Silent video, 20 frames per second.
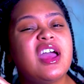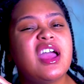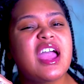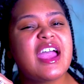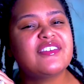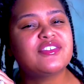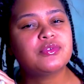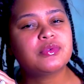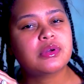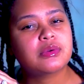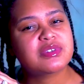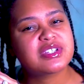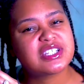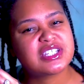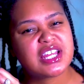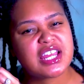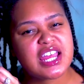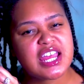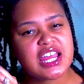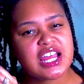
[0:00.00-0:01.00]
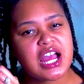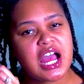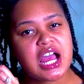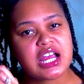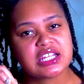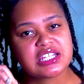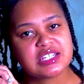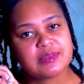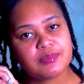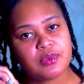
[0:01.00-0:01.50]
Everyone was saying
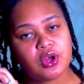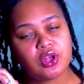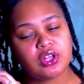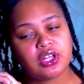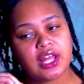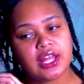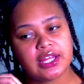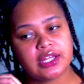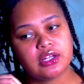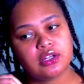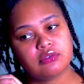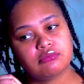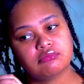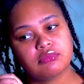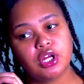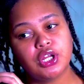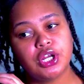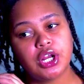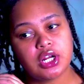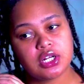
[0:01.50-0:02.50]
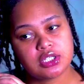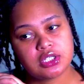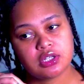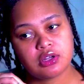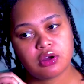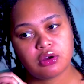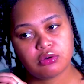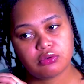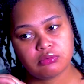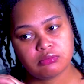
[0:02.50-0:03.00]
I smelled like a nursing
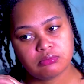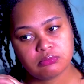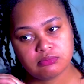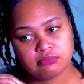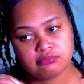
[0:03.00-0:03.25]
home.